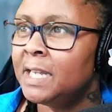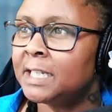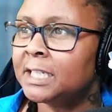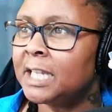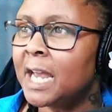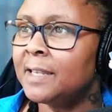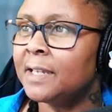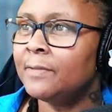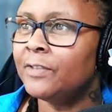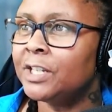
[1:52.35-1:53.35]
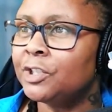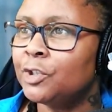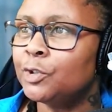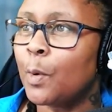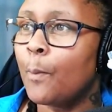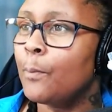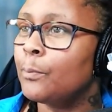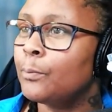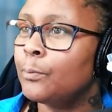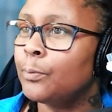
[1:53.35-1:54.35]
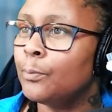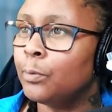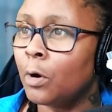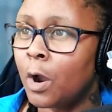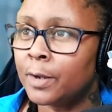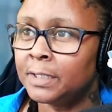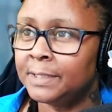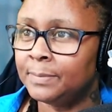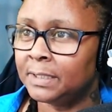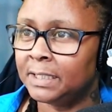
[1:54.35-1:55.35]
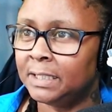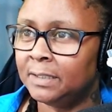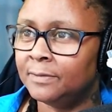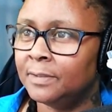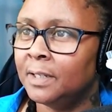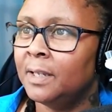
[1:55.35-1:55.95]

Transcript: is a sign that investors broadly believe